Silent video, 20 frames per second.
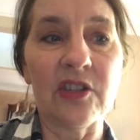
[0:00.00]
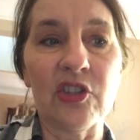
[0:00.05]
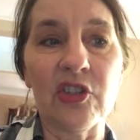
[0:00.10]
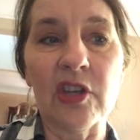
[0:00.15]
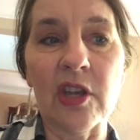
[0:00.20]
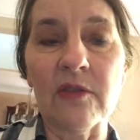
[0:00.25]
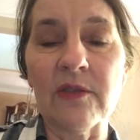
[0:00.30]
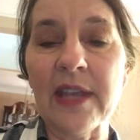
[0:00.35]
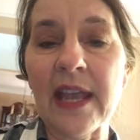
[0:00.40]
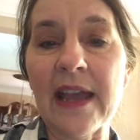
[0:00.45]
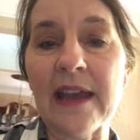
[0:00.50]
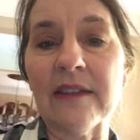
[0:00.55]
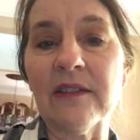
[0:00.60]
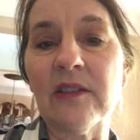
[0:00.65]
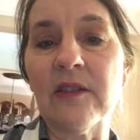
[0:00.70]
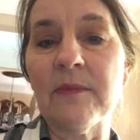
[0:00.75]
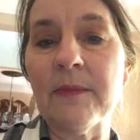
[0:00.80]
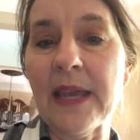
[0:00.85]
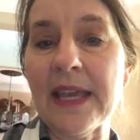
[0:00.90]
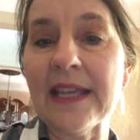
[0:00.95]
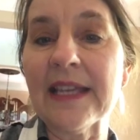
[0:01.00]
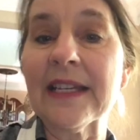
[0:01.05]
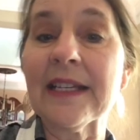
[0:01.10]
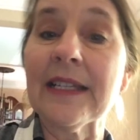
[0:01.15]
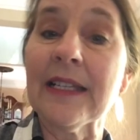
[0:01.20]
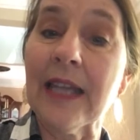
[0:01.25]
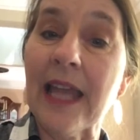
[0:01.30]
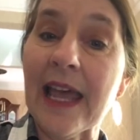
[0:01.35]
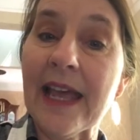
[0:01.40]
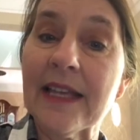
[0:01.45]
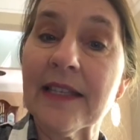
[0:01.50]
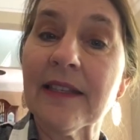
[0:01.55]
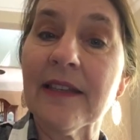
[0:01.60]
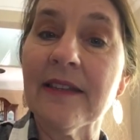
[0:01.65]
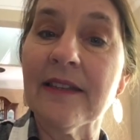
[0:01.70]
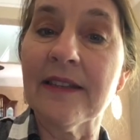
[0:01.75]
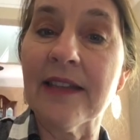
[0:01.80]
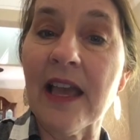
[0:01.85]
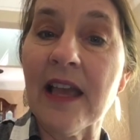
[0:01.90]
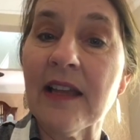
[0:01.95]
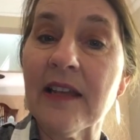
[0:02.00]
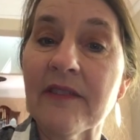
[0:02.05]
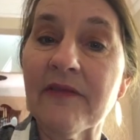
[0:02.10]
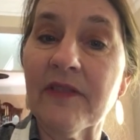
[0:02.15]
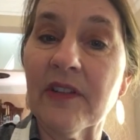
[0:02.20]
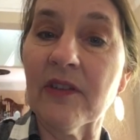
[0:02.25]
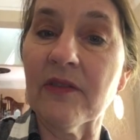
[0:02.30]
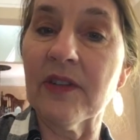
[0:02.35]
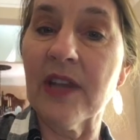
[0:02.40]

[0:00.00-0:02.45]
shows how to make a glass xylophone.